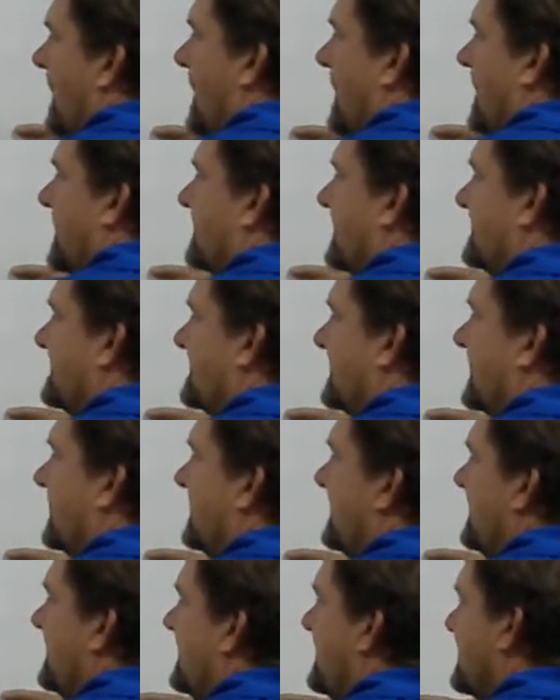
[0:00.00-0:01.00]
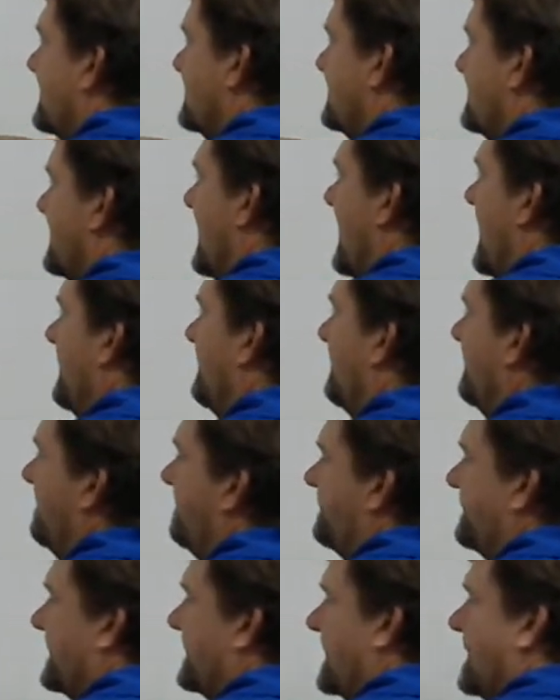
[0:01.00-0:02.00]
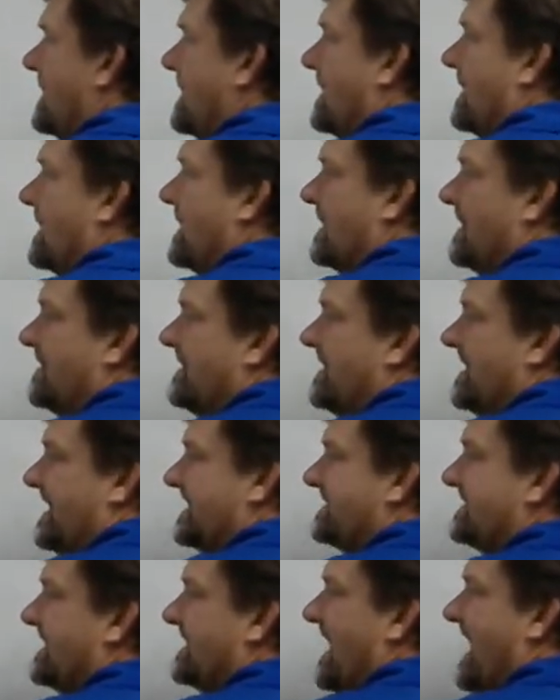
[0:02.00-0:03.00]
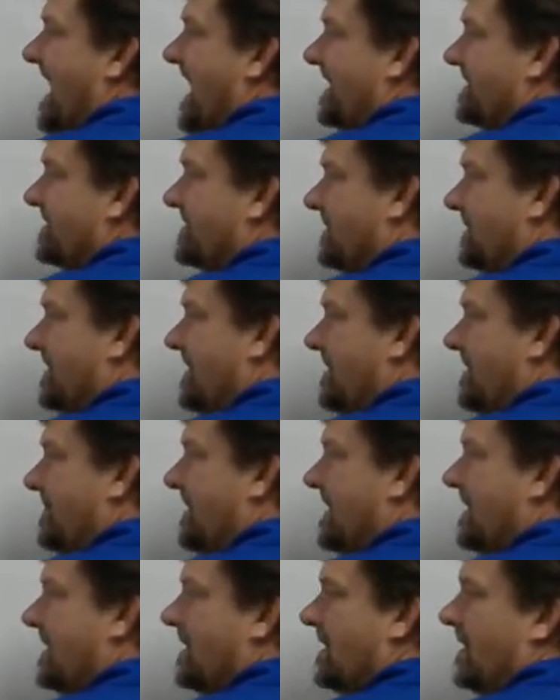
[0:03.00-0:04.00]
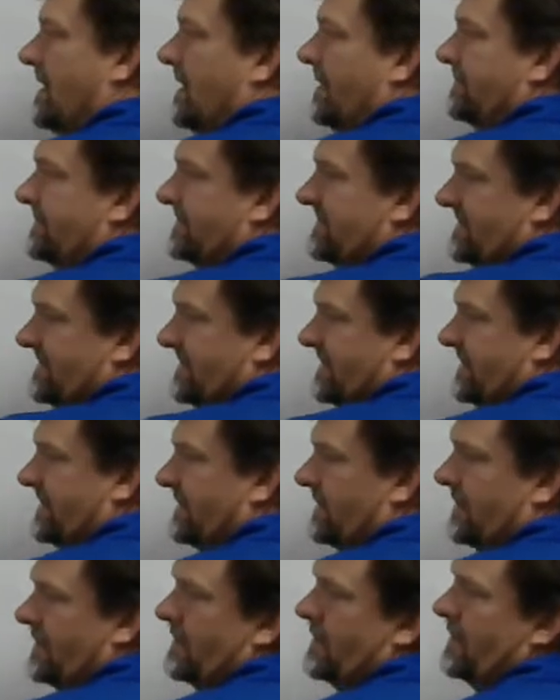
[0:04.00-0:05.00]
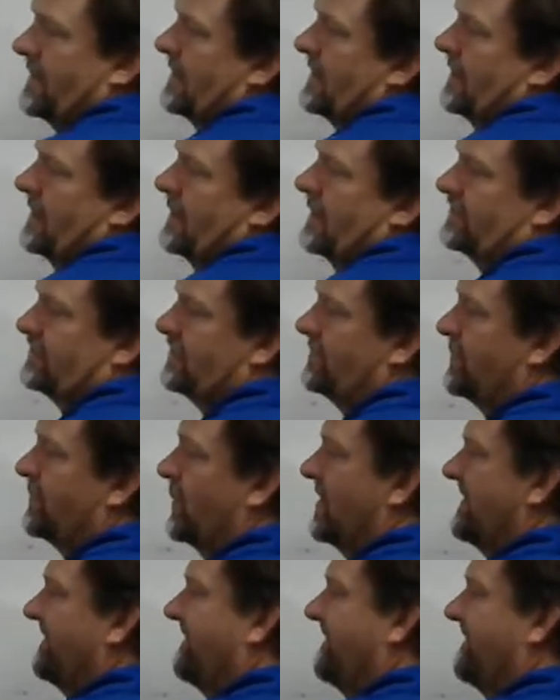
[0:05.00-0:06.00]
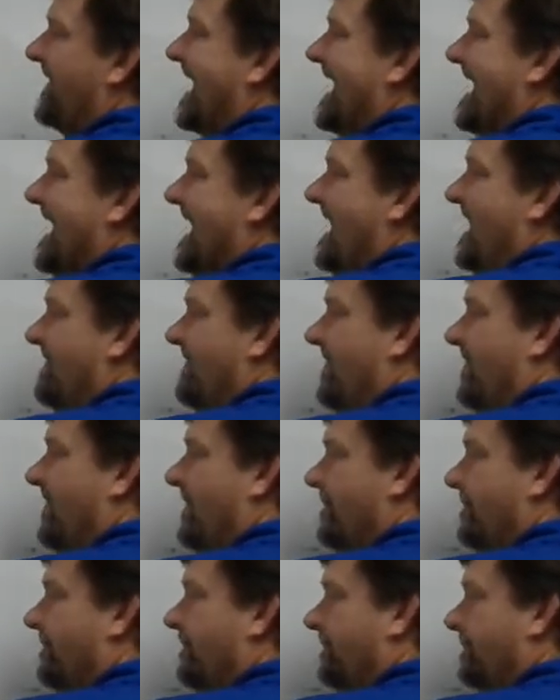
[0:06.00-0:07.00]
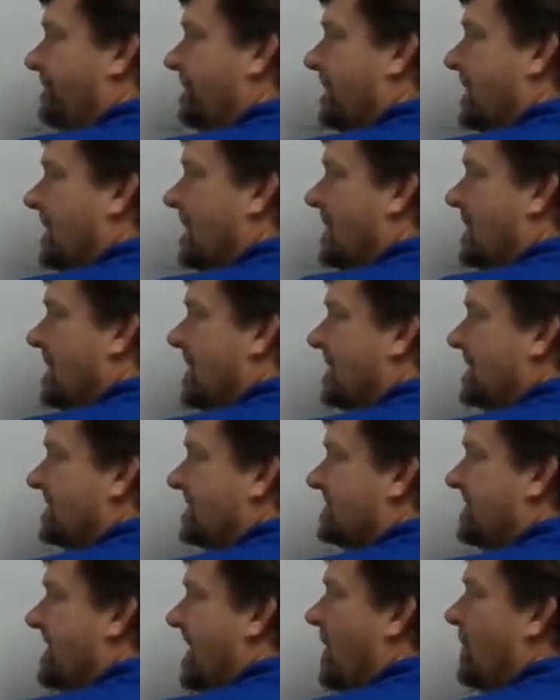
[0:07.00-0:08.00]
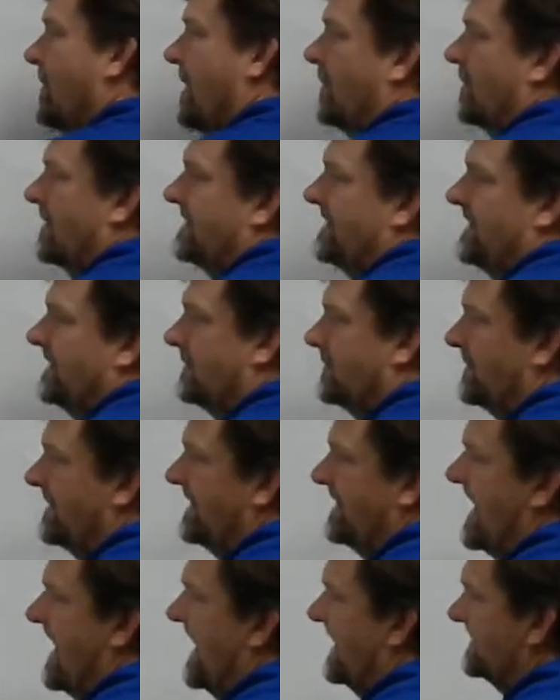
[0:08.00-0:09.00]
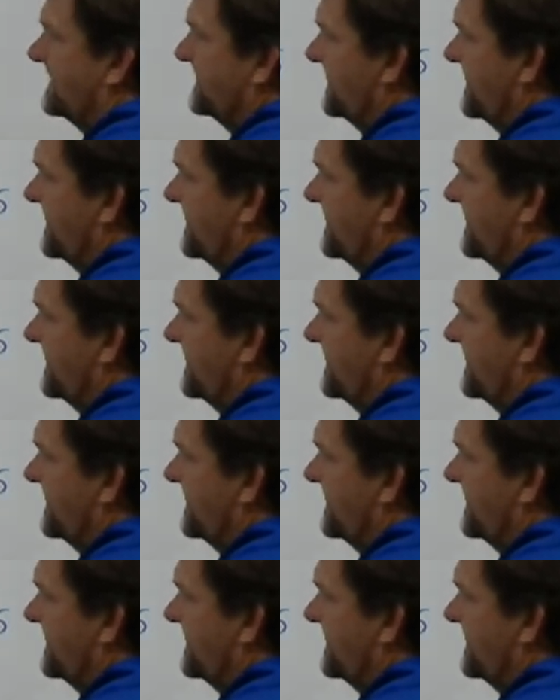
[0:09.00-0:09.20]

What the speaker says: Let's clean this up. This actually becomes 2.5. So that way we're dealing with that. So